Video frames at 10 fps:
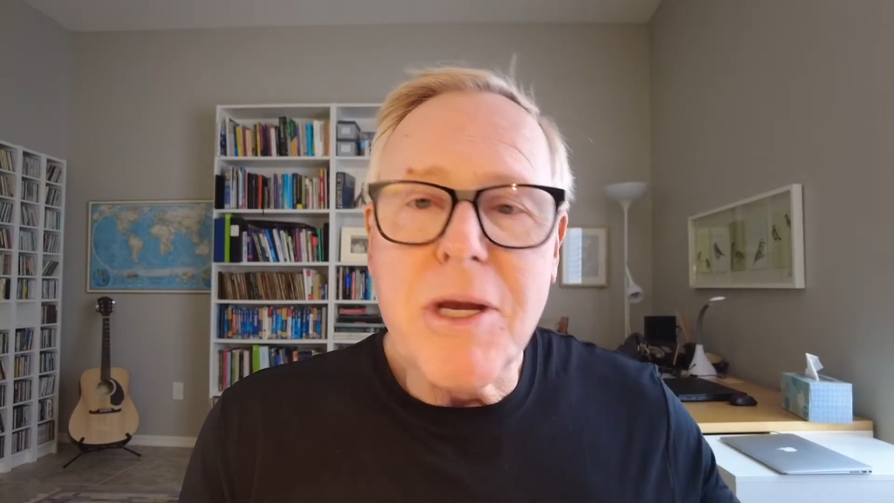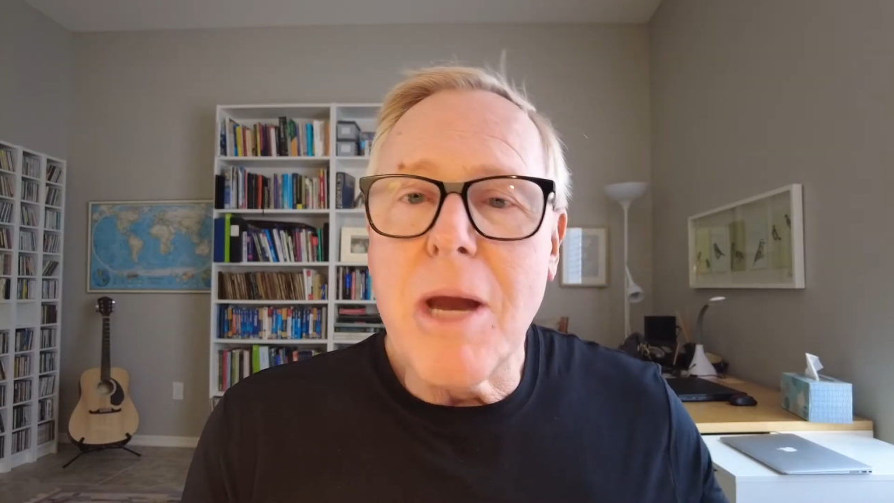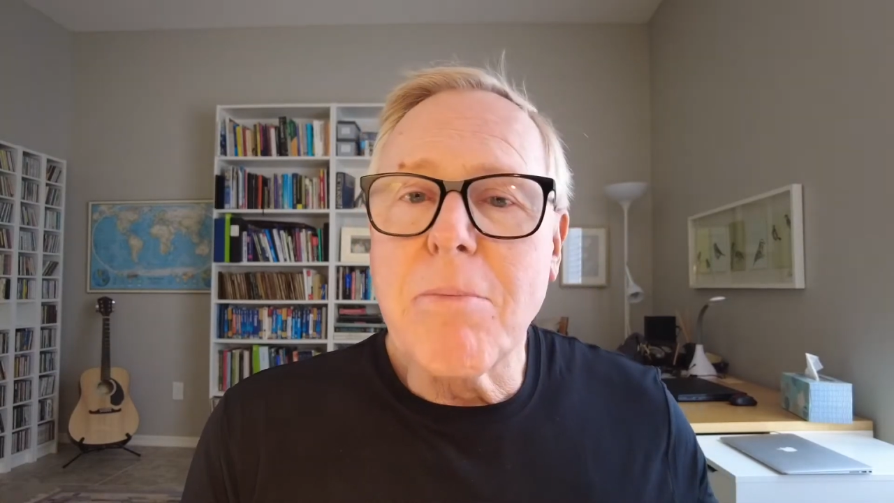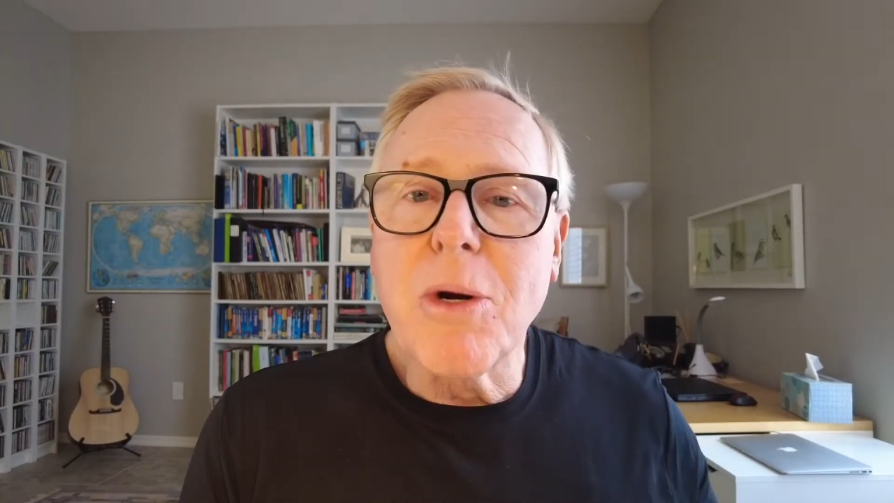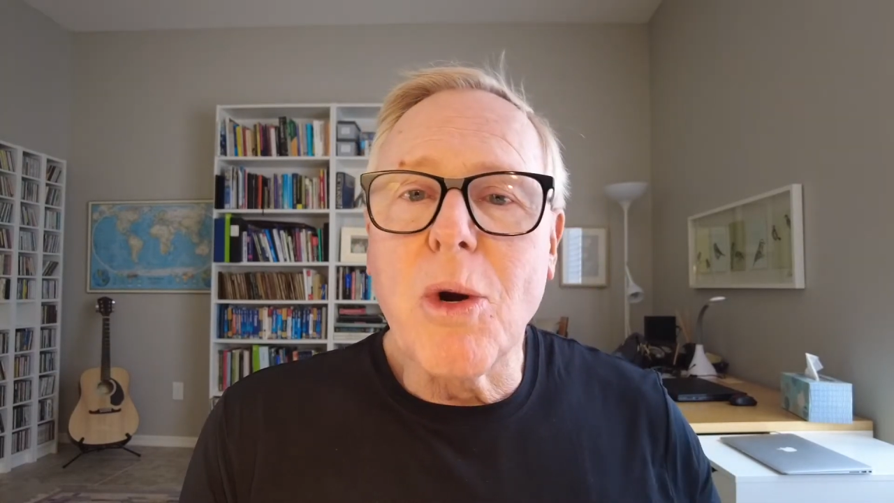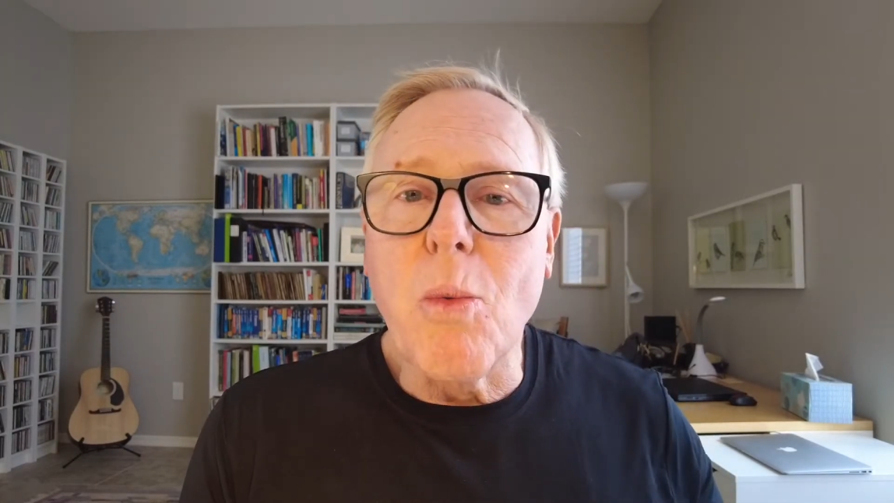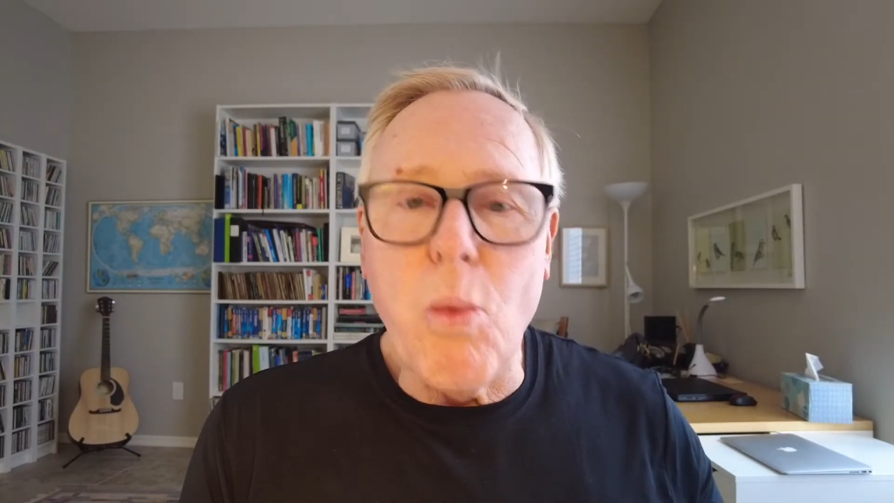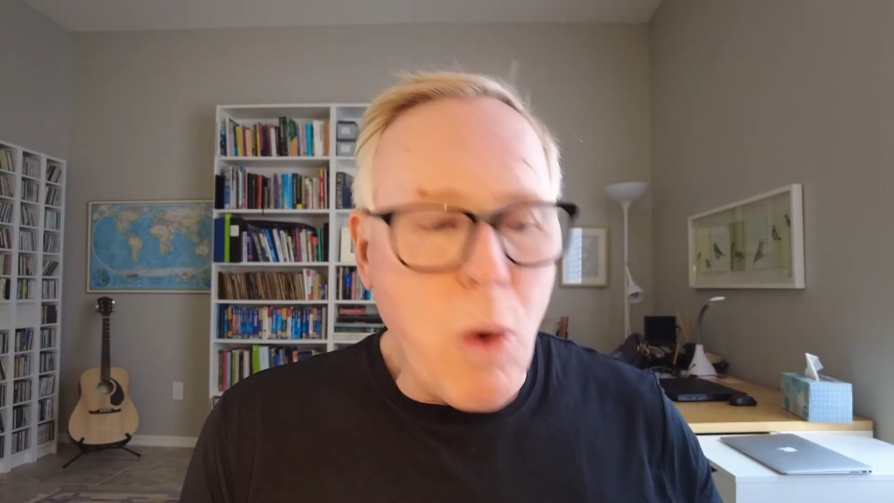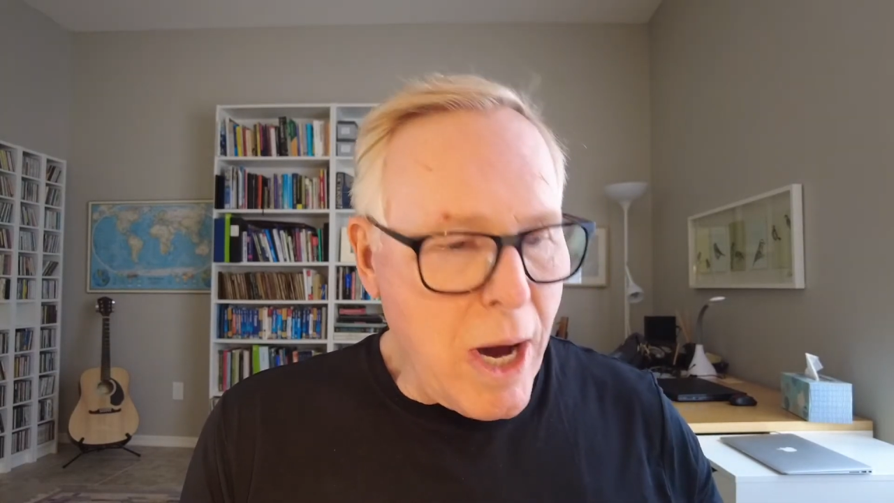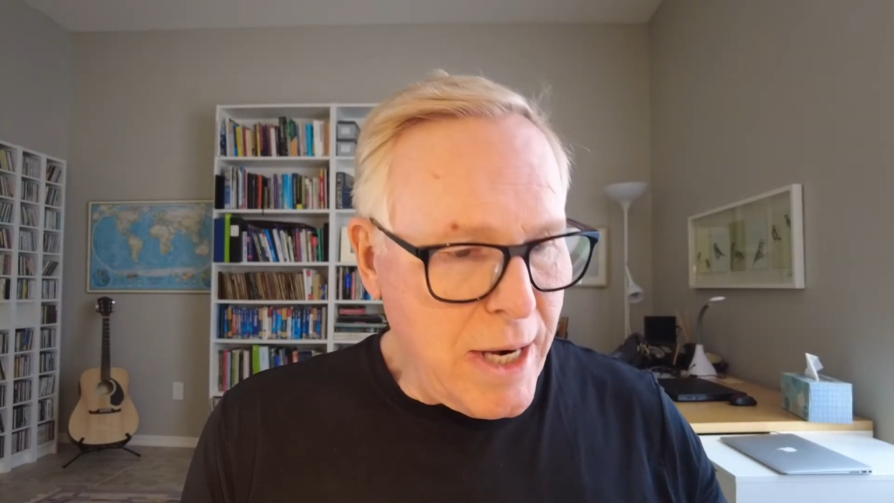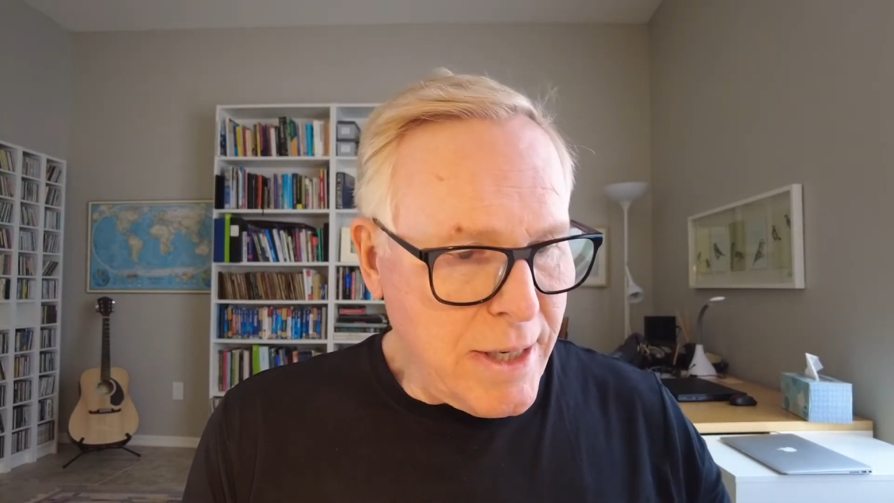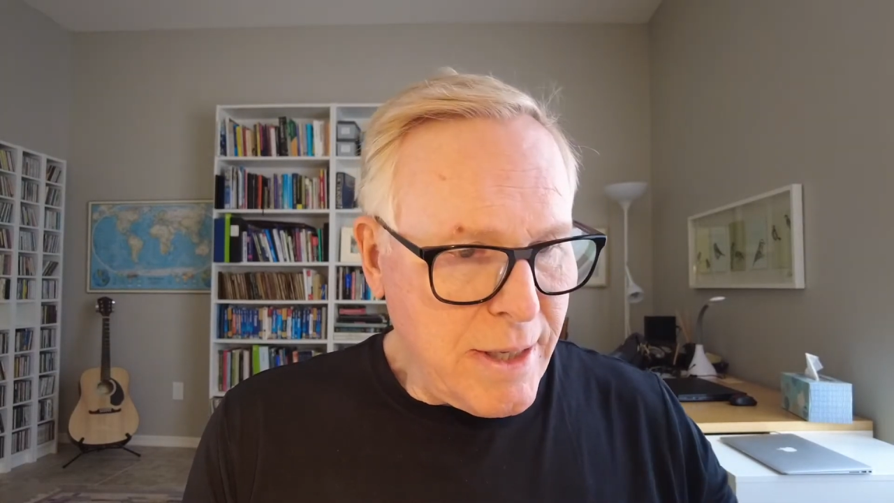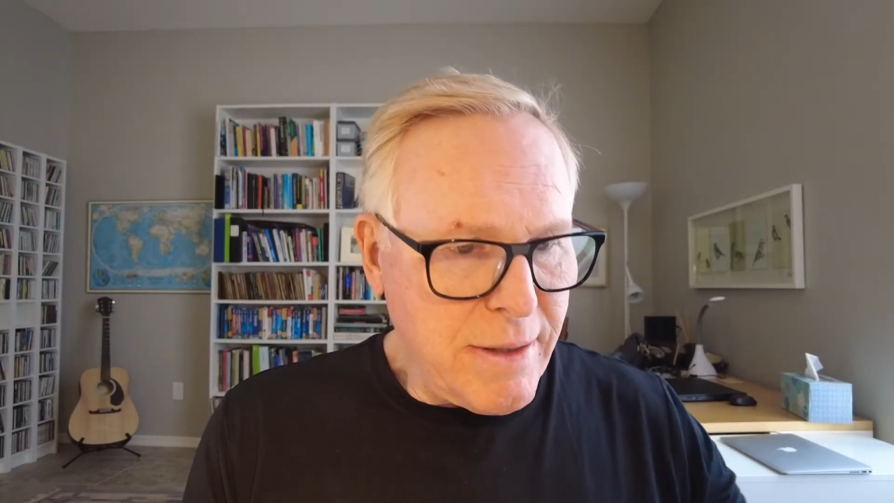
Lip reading: number one.